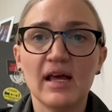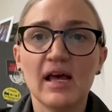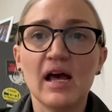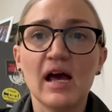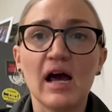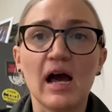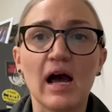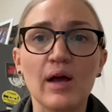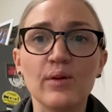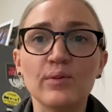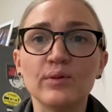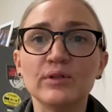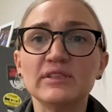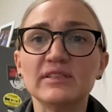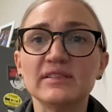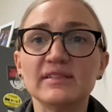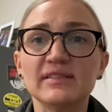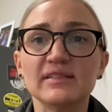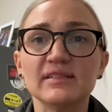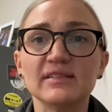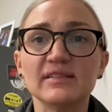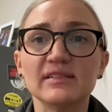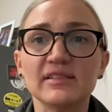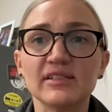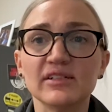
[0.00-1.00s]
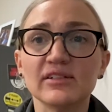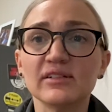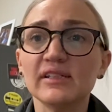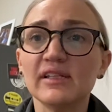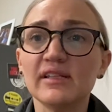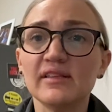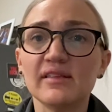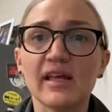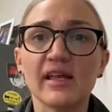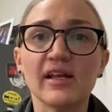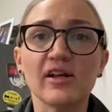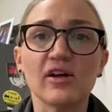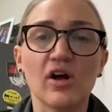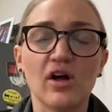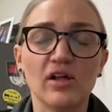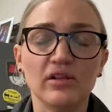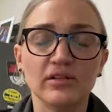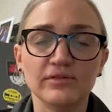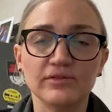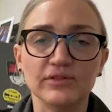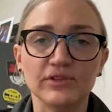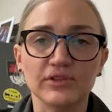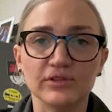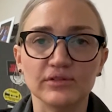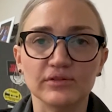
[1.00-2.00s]
I want to sincerely thank all
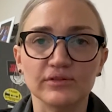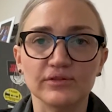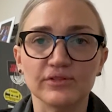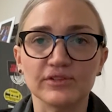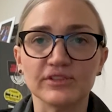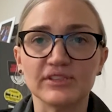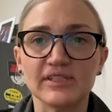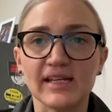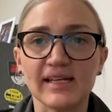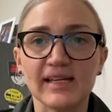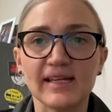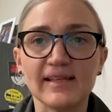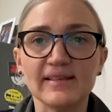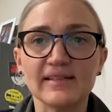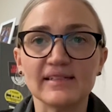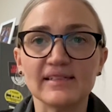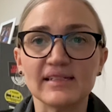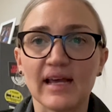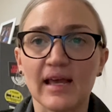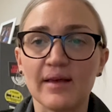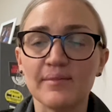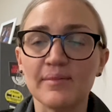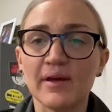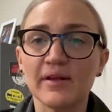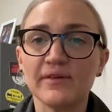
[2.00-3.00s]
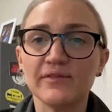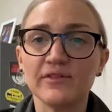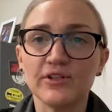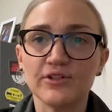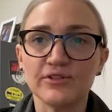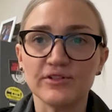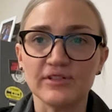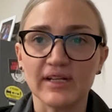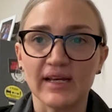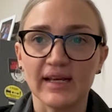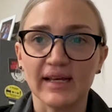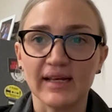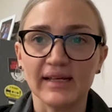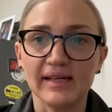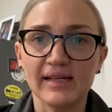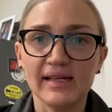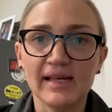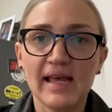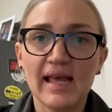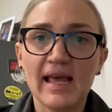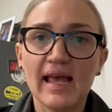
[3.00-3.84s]
of you for taking the time out of your day